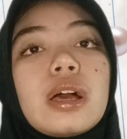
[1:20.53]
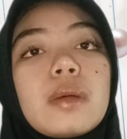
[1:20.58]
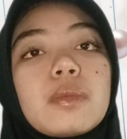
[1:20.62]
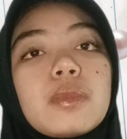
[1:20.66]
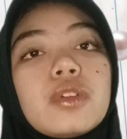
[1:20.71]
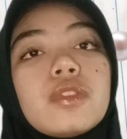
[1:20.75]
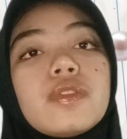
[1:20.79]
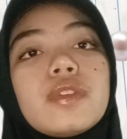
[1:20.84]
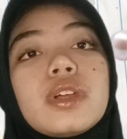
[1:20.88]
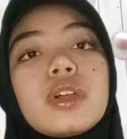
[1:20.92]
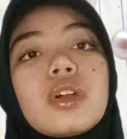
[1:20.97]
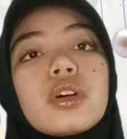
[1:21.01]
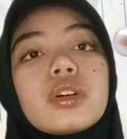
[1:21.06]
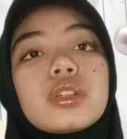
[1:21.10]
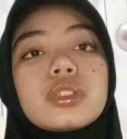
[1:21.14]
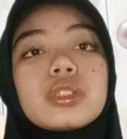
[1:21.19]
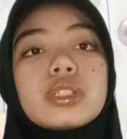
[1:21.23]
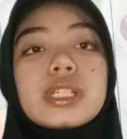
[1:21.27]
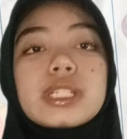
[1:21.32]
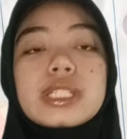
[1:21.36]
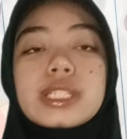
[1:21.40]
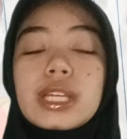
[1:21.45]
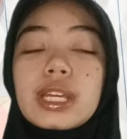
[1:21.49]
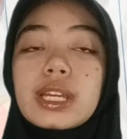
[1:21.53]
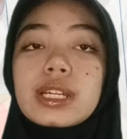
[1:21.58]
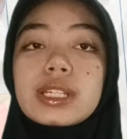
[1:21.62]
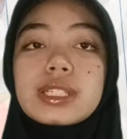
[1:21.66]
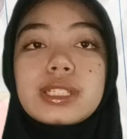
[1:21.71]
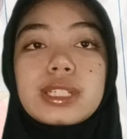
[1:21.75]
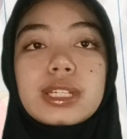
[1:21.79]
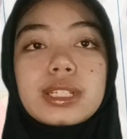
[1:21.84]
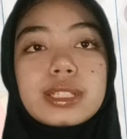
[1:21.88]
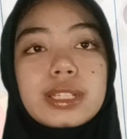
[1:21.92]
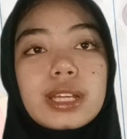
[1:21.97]
Moving on to the
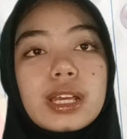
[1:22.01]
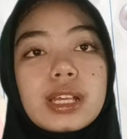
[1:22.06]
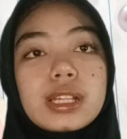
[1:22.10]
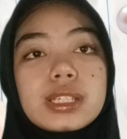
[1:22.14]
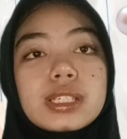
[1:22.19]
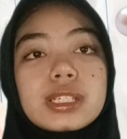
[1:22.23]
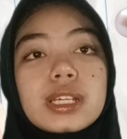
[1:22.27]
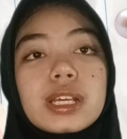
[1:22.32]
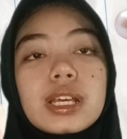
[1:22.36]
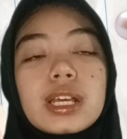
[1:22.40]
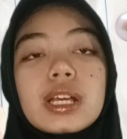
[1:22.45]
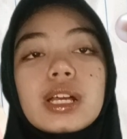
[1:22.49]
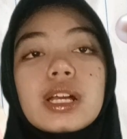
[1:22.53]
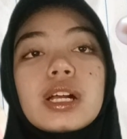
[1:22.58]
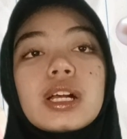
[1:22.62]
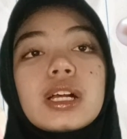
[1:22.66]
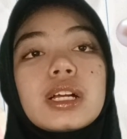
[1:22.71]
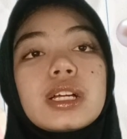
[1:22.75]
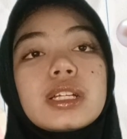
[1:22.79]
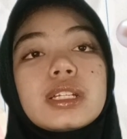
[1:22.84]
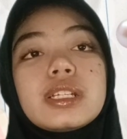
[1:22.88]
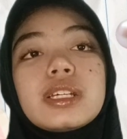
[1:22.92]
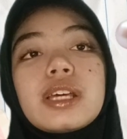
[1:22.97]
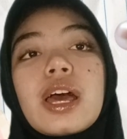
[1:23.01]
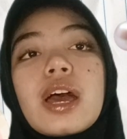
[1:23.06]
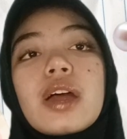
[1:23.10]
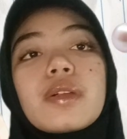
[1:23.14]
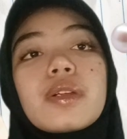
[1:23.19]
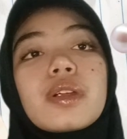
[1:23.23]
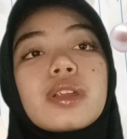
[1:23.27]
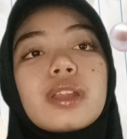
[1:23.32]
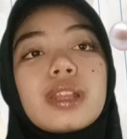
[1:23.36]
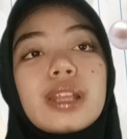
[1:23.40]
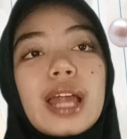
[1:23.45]
second sentence, the
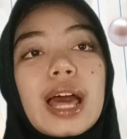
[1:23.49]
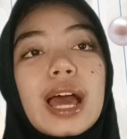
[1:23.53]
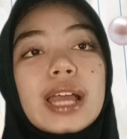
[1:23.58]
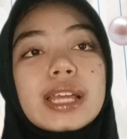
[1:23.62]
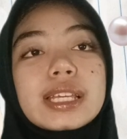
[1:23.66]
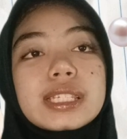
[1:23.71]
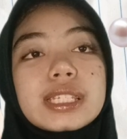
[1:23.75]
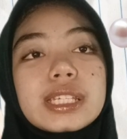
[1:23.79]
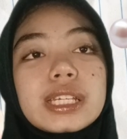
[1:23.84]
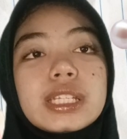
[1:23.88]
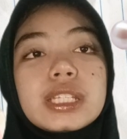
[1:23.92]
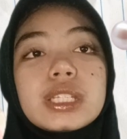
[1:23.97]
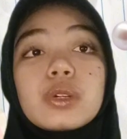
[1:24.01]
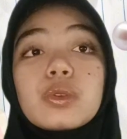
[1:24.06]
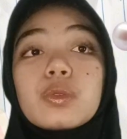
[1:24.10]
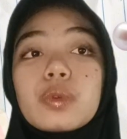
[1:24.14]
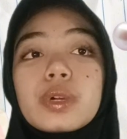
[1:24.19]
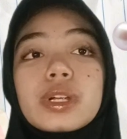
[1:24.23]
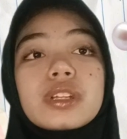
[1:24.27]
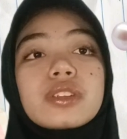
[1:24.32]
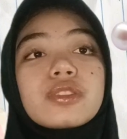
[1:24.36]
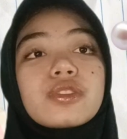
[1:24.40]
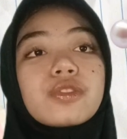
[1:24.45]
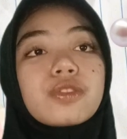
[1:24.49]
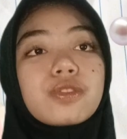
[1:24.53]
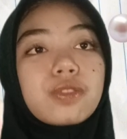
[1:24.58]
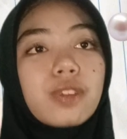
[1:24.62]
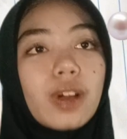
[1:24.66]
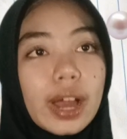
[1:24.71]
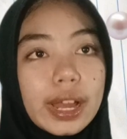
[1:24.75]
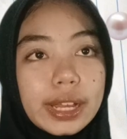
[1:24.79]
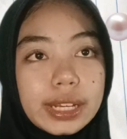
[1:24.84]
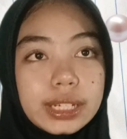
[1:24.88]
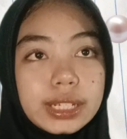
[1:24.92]
error lies in the word
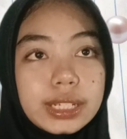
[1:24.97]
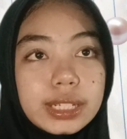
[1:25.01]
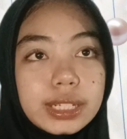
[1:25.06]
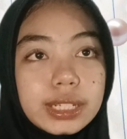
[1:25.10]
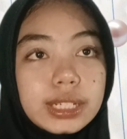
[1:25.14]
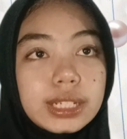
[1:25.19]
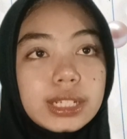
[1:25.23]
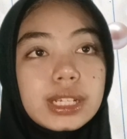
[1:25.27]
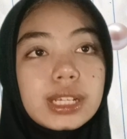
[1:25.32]
find.